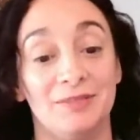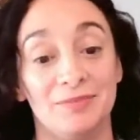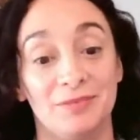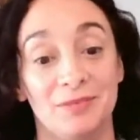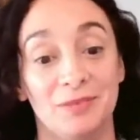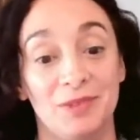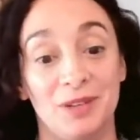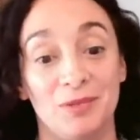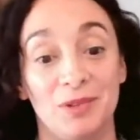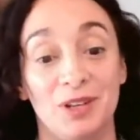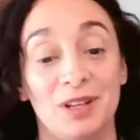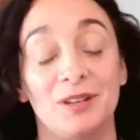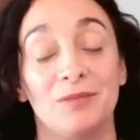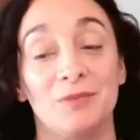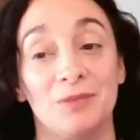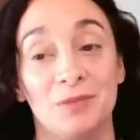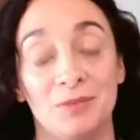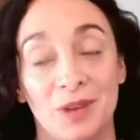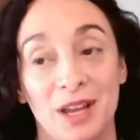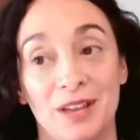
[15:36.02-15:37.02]
We
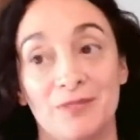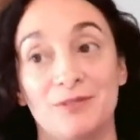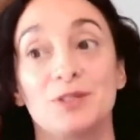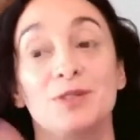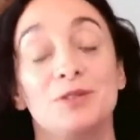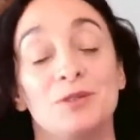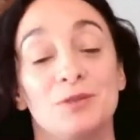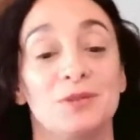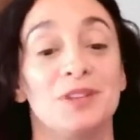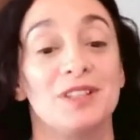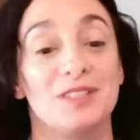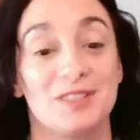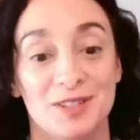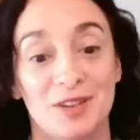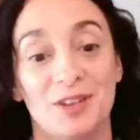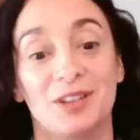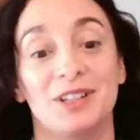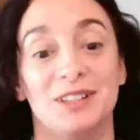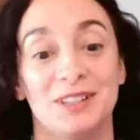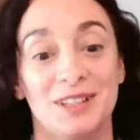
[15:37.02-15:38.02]
have 2 that
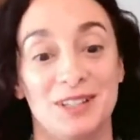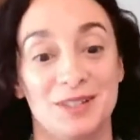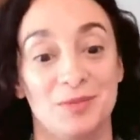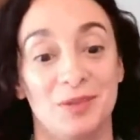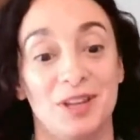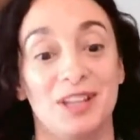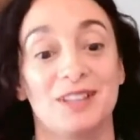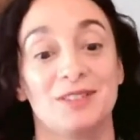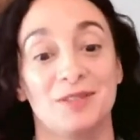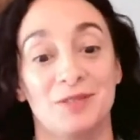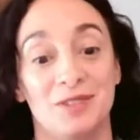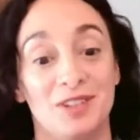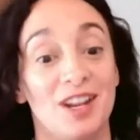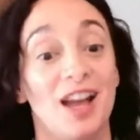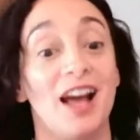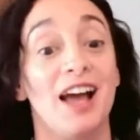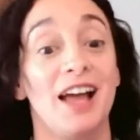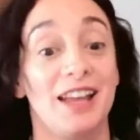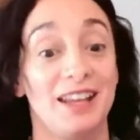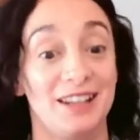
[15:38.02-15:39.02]
started this week, so
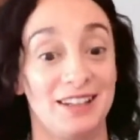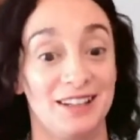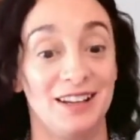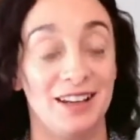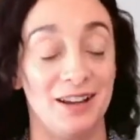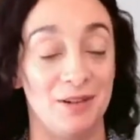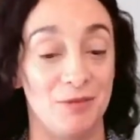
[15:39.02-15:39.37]
9.